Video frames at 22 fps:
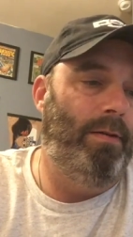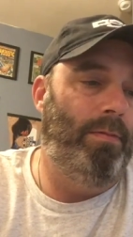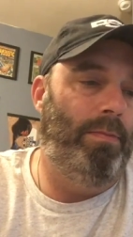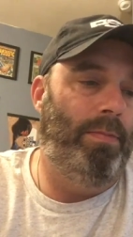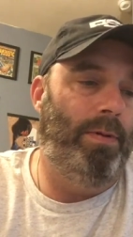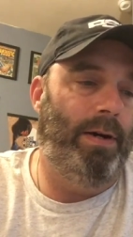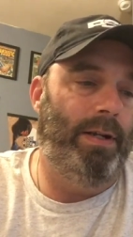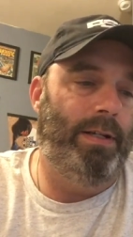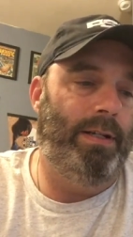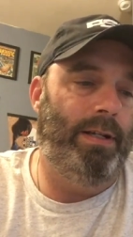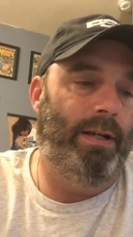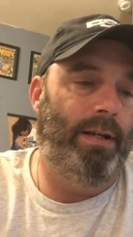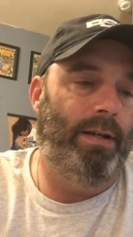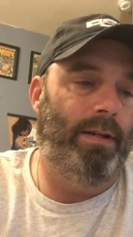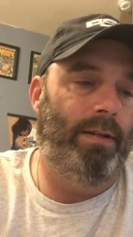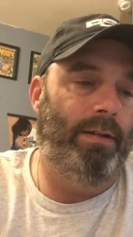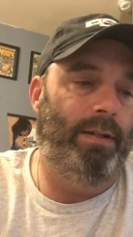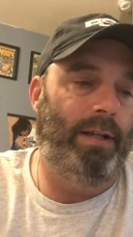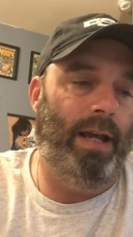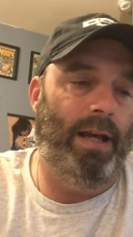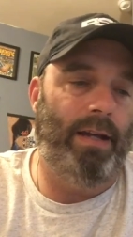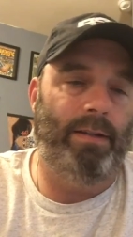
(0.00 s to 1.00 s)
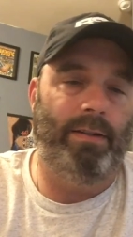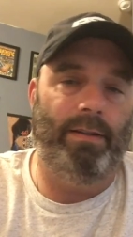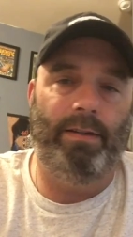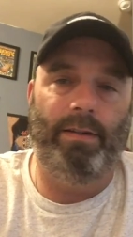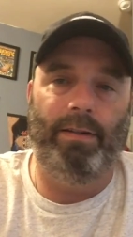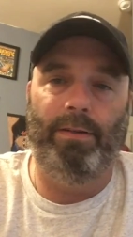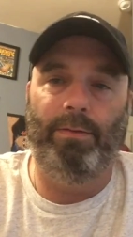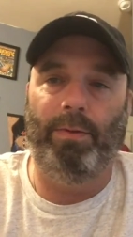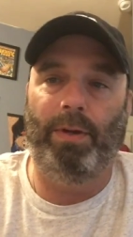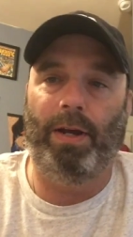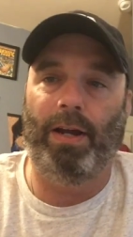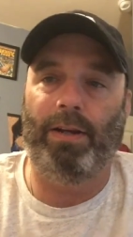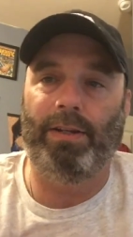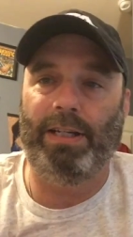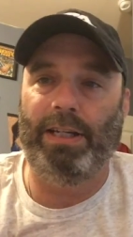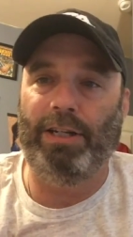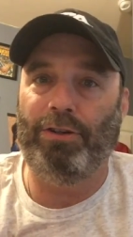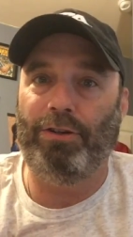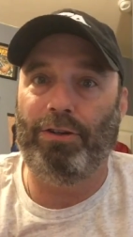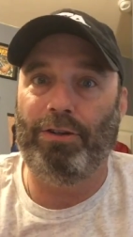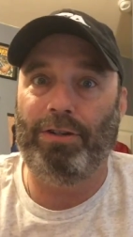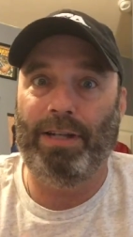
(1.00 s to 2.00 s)
But, yeah, we got
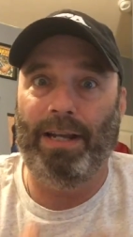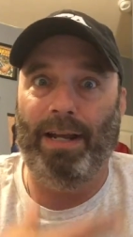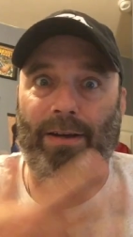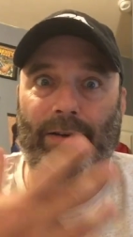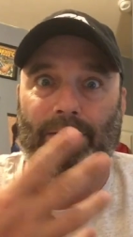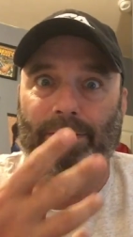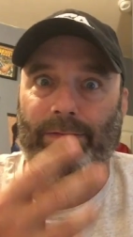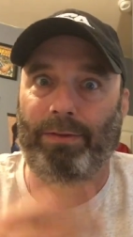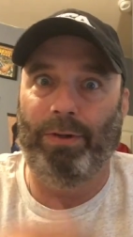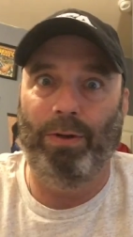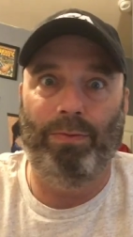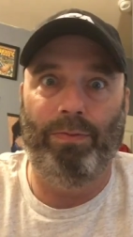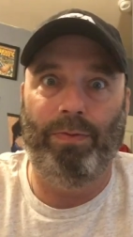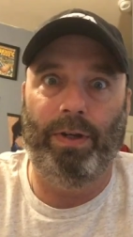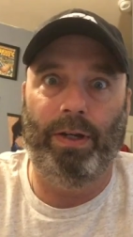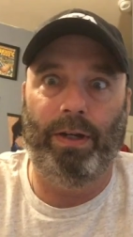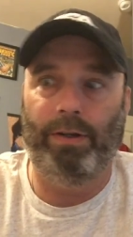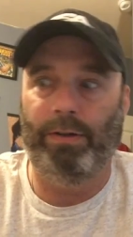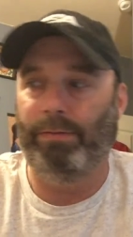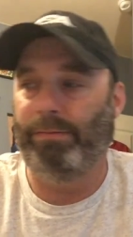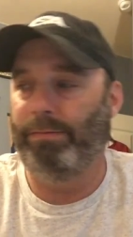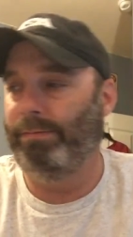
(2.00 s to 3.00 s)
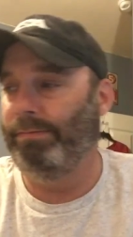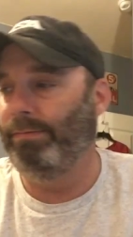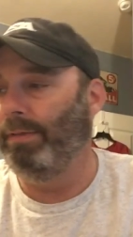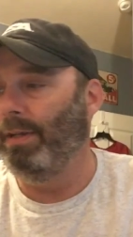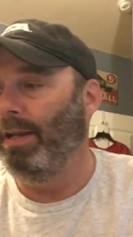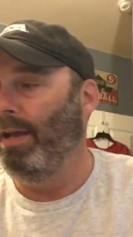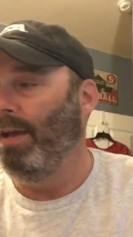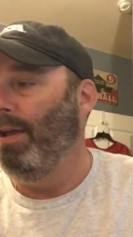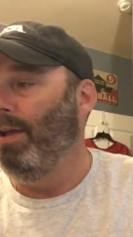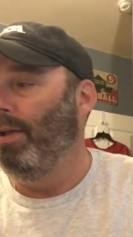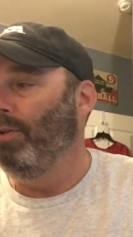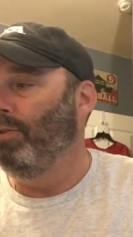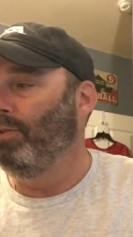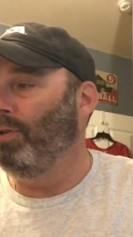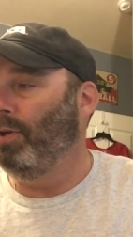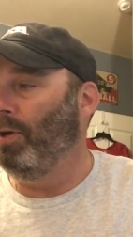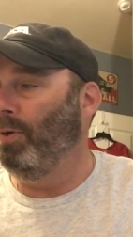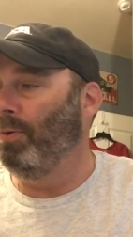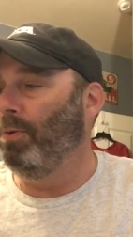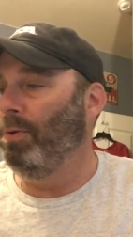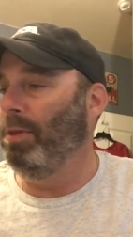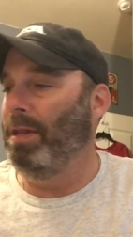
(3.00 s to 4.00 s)
t-shirts now. Go figure.
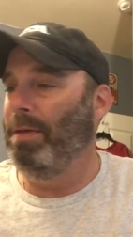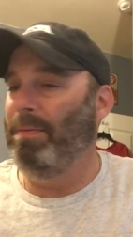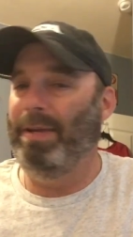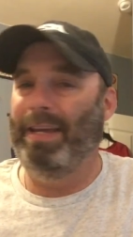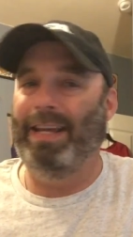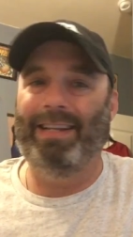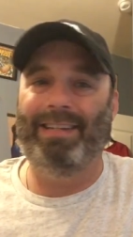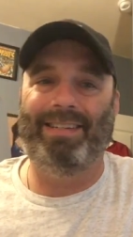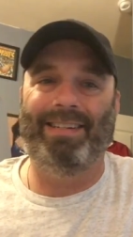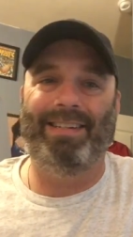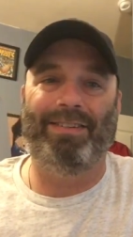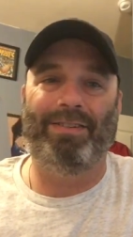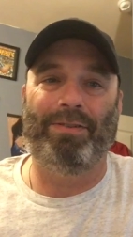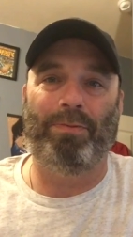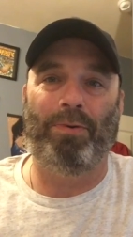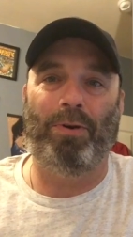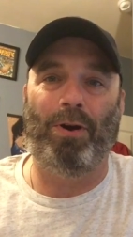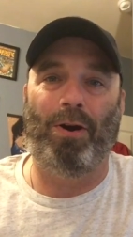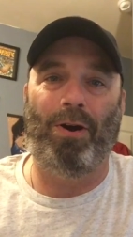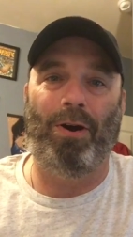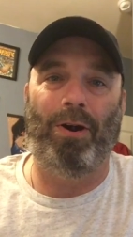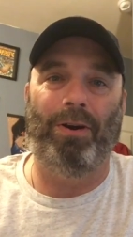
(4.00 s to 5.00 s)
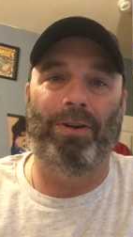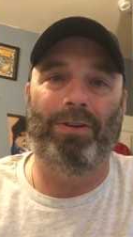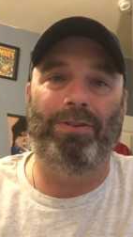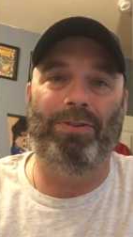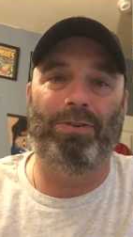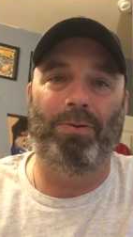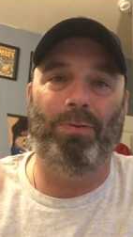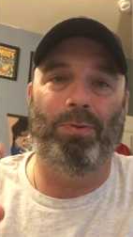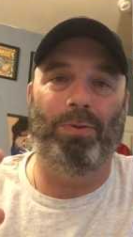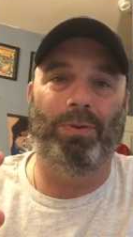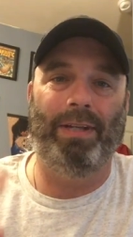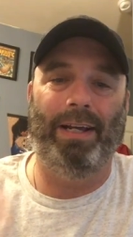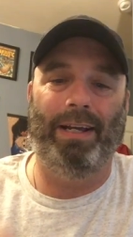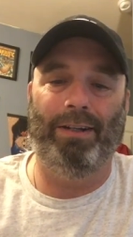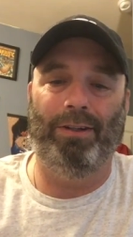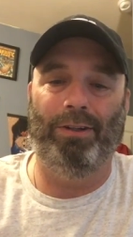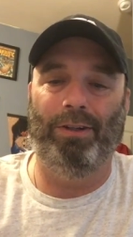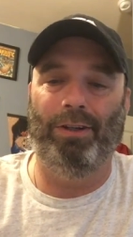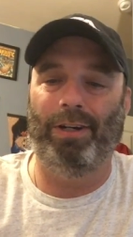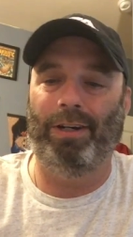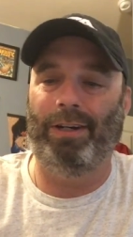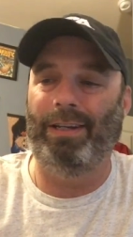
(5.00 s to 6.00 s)
So, let me get to some cards. We'll take a
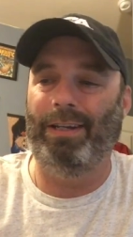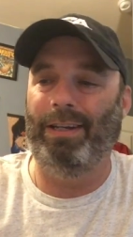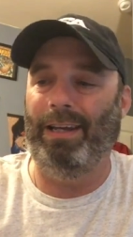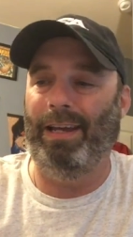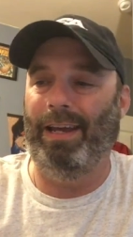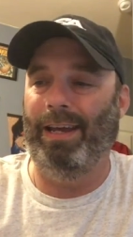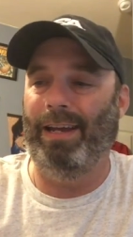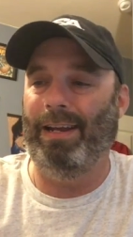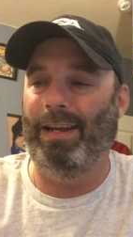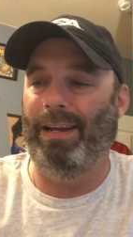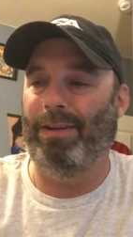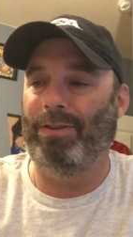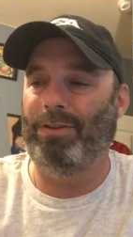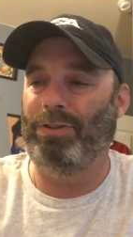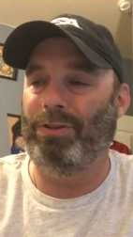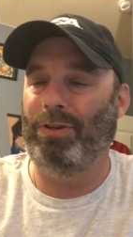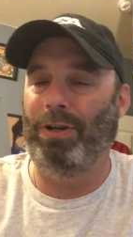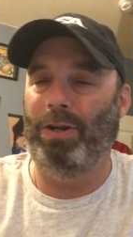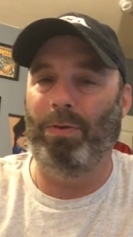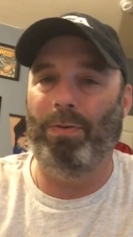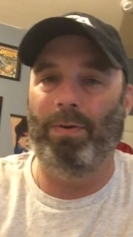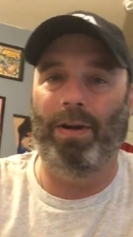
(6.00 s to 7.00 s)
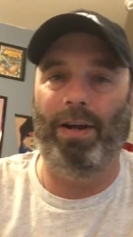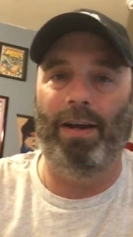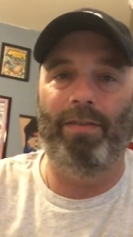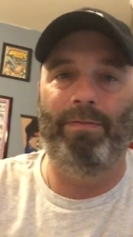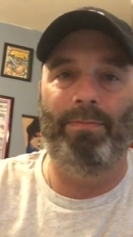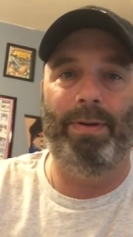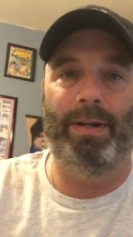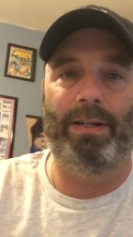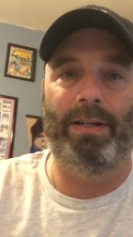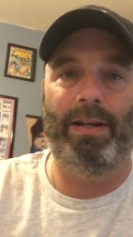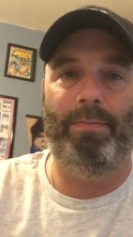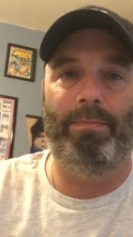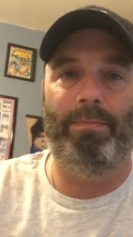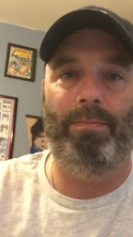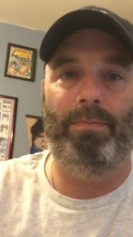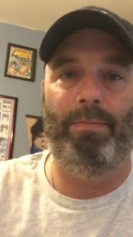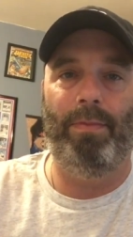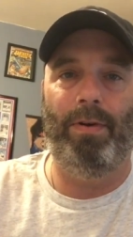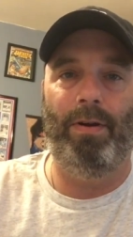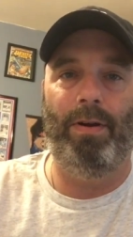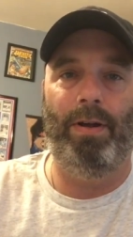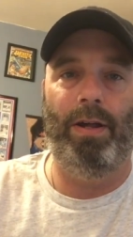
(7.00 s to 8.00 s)
look, and I'll show you what I've picked up
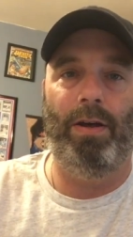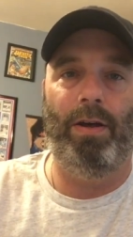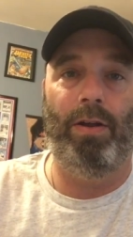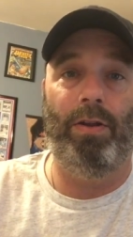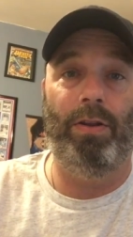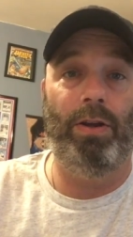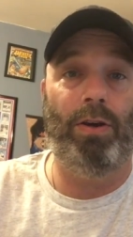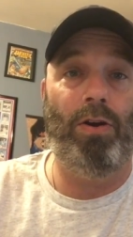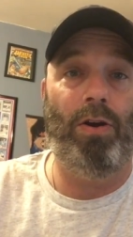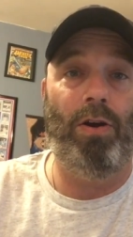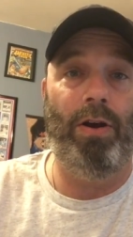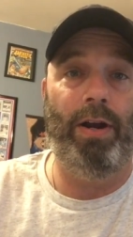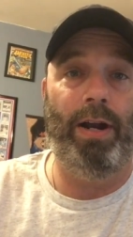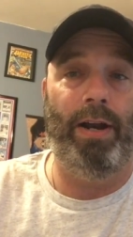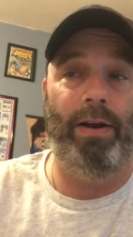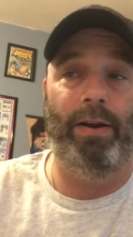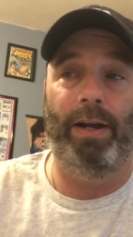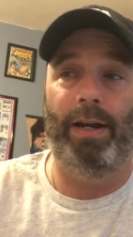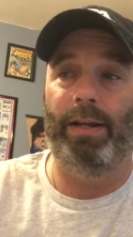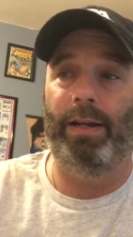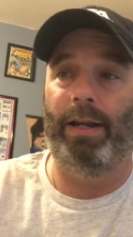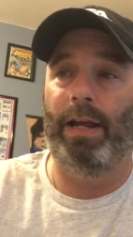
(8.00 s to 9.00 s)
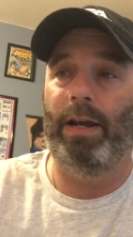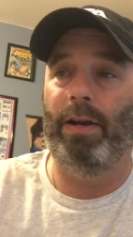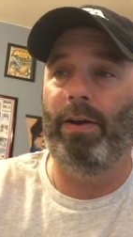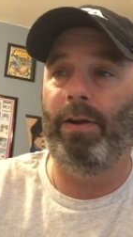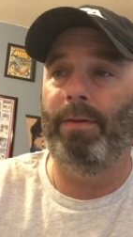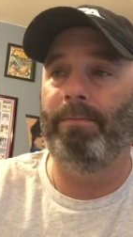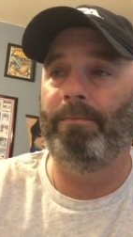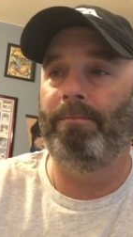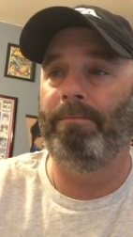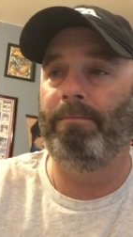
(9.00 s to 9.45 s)
on the card area. Hang on.